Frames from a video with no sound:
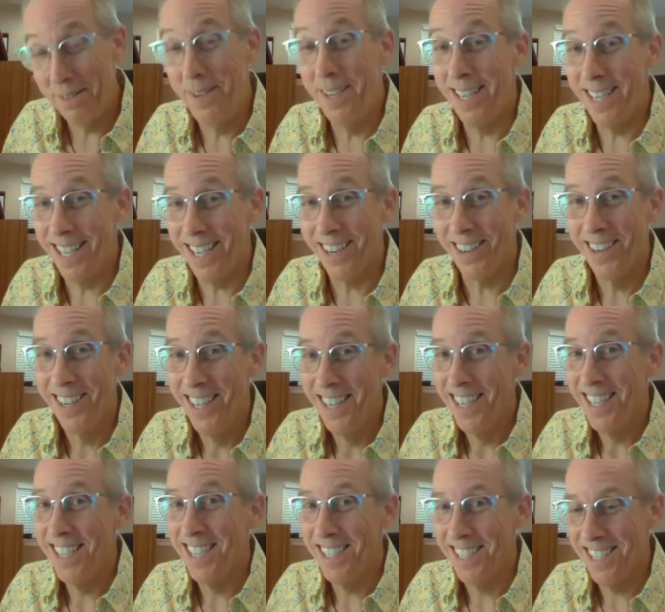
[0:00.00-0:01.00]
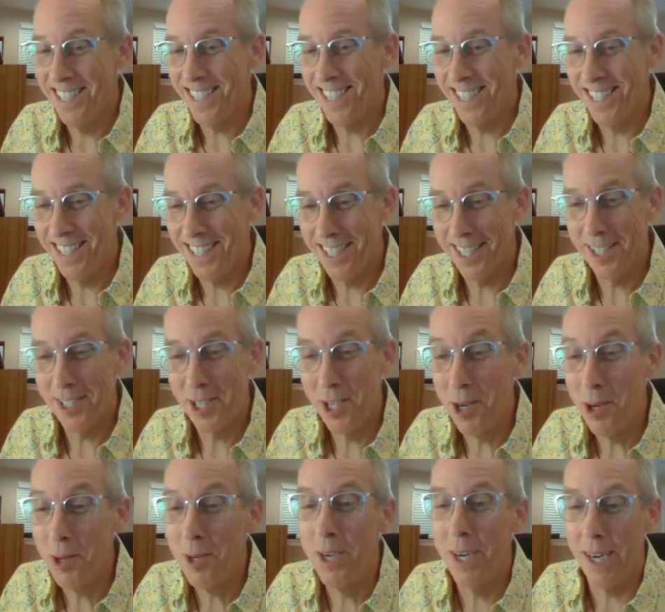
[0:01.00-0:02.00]
the, video is just is just
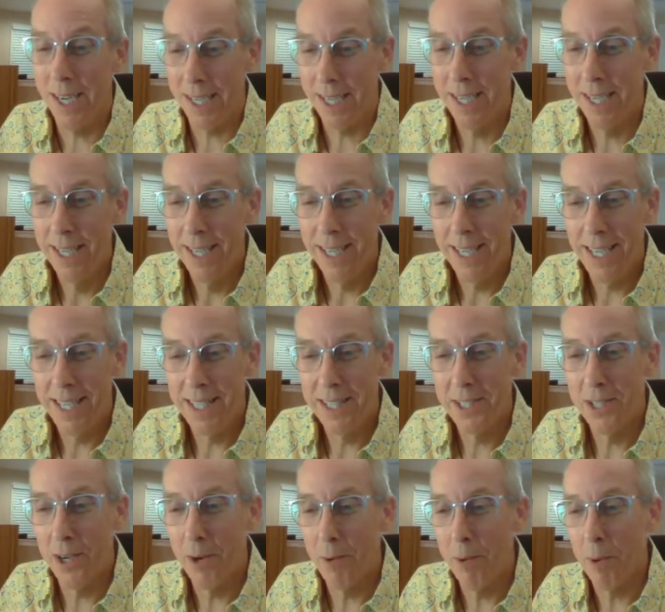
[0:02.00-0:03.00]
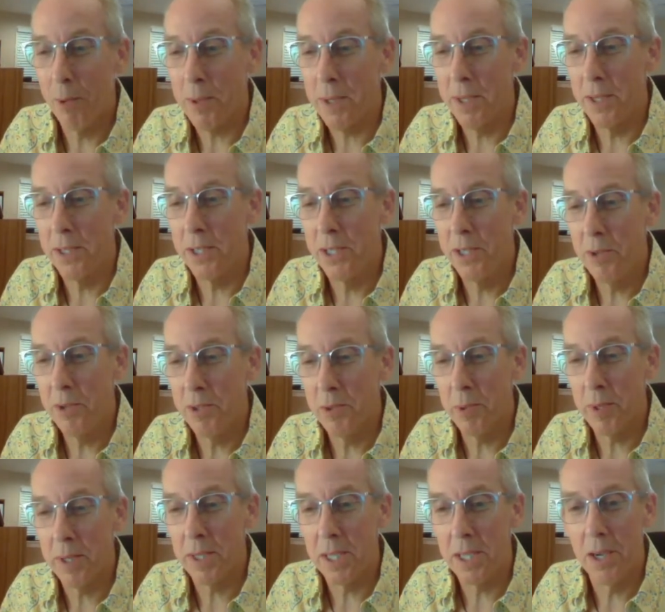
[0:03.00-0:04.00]
too good. And so what we're going to do
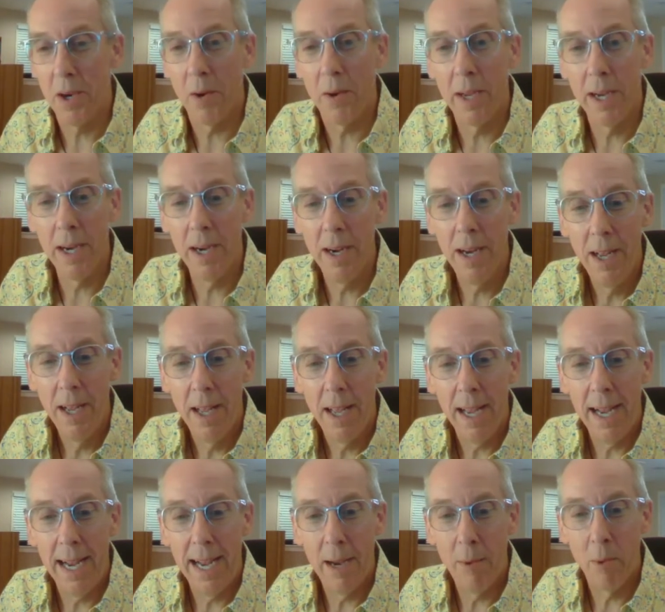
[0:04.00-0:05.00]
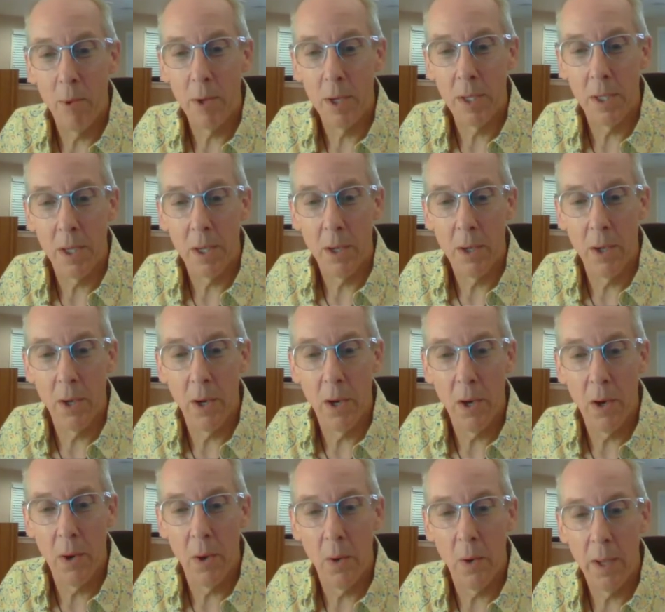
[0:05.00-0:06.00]
going to go here and we're going to
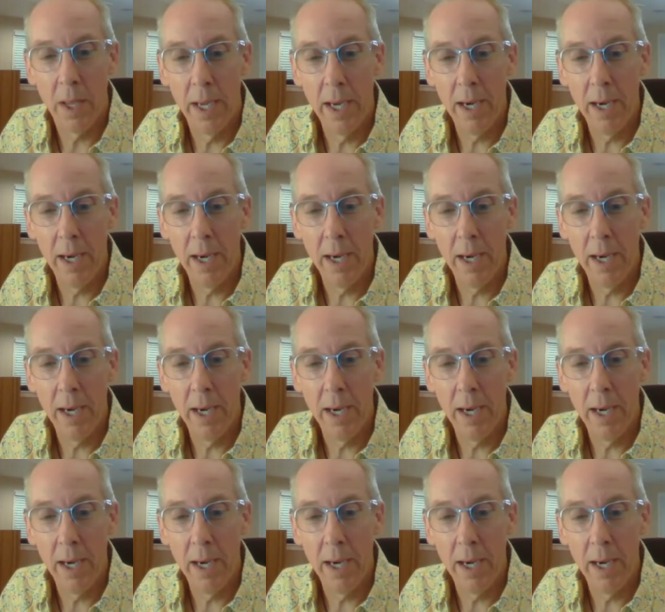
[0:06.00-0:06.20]
go